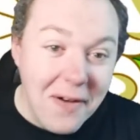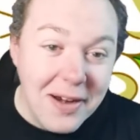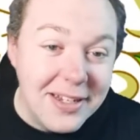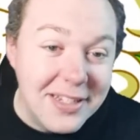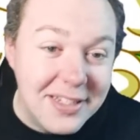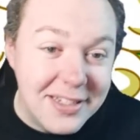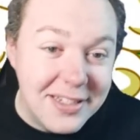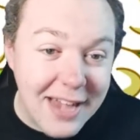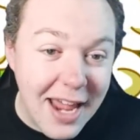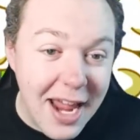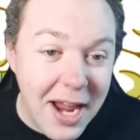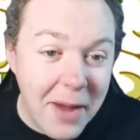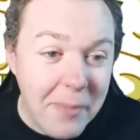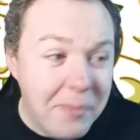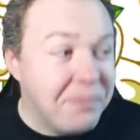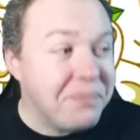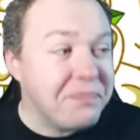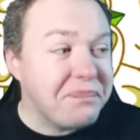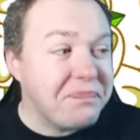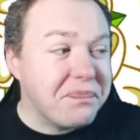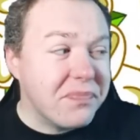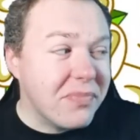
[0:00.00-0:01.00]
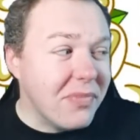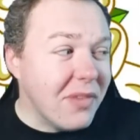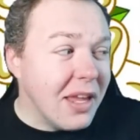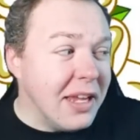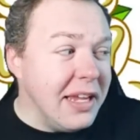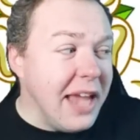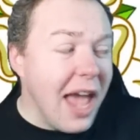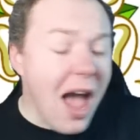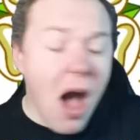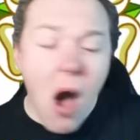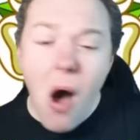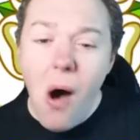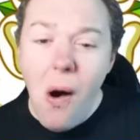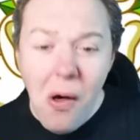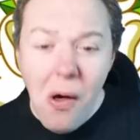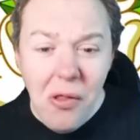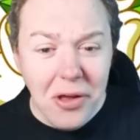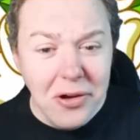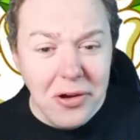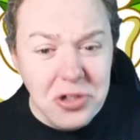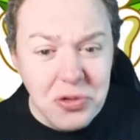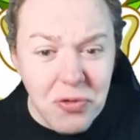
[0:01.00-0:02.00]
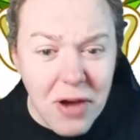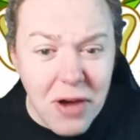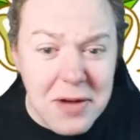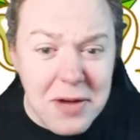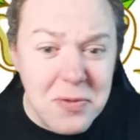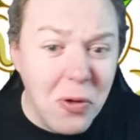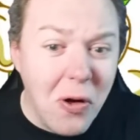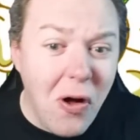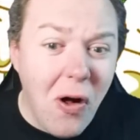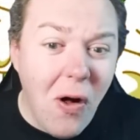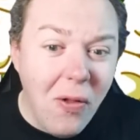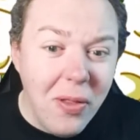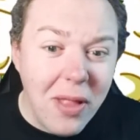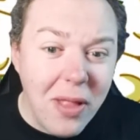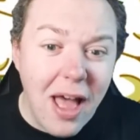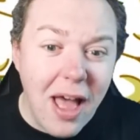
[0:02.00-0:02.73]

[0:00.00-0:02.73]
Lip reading: saying, yeah, all those red wall